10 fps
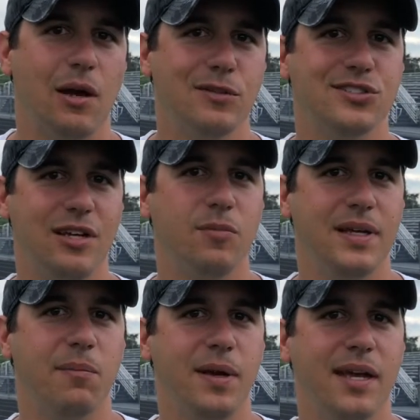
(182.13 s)
I would say it would
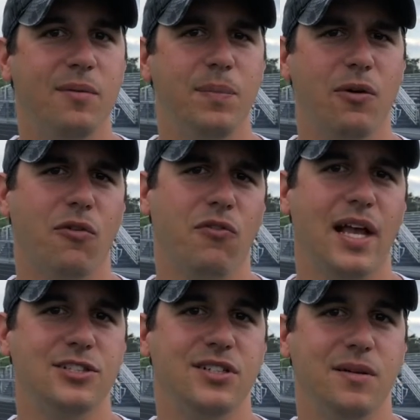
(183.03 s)
be a big
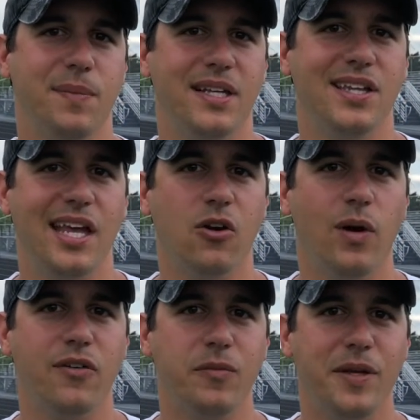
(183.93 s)
reflection and a big
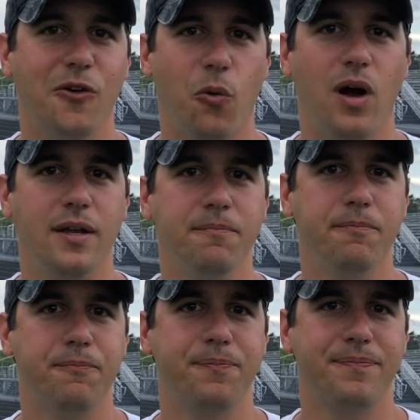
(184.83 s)
takeaway from year 1.
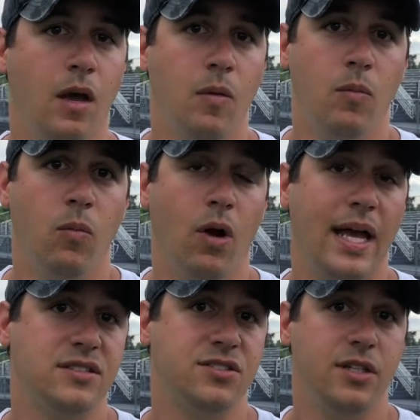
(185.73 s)
Boy,
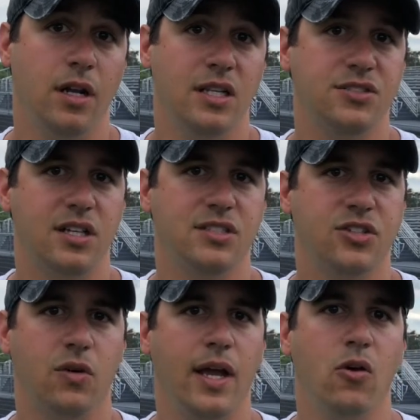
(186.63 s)
it's
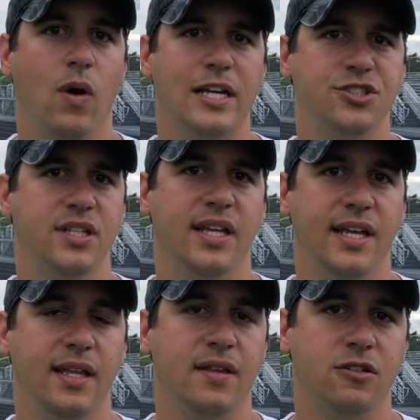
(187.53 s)
a great question,
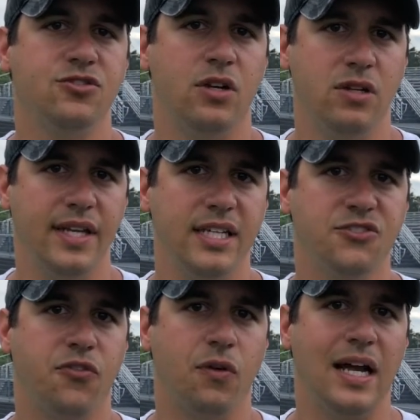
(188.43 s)
and there certainly is
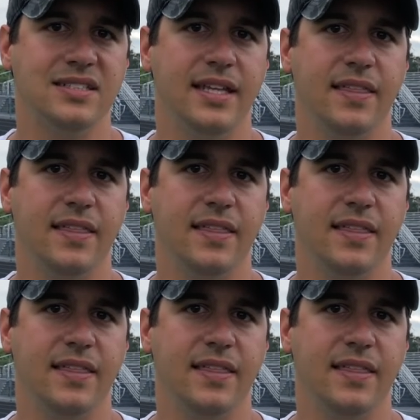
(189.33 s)
for us.